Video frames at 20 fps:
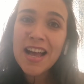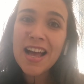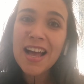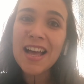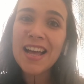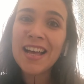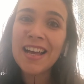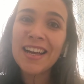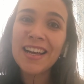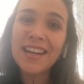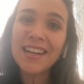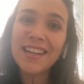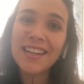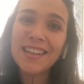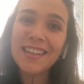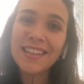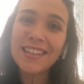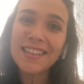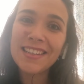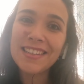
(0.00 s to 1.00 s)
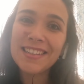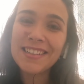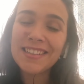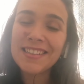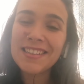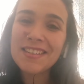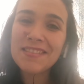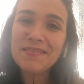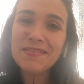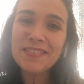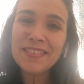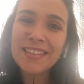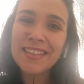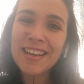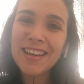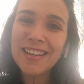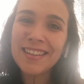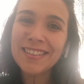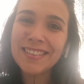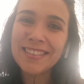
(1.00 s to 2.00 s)
Uh,
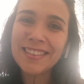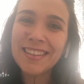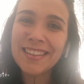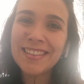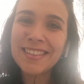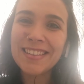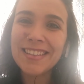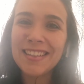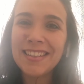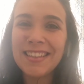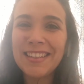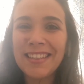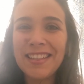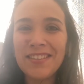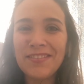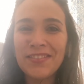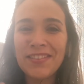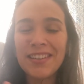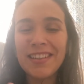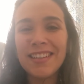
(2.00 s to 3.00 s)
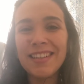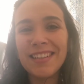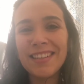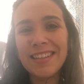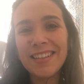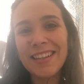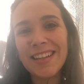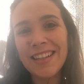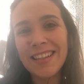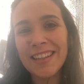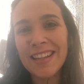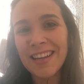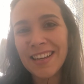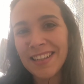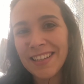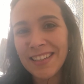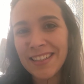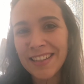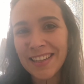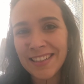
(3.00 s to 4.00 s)
yeah, that's it. Give a
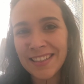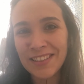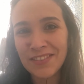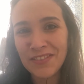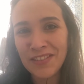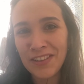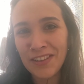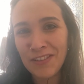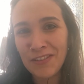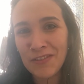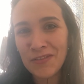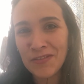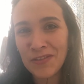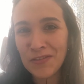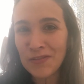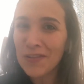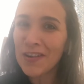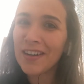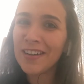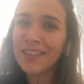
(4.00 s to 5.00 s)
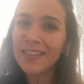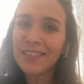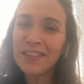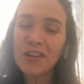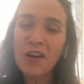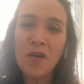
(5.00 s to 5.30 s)
like at the video if you want.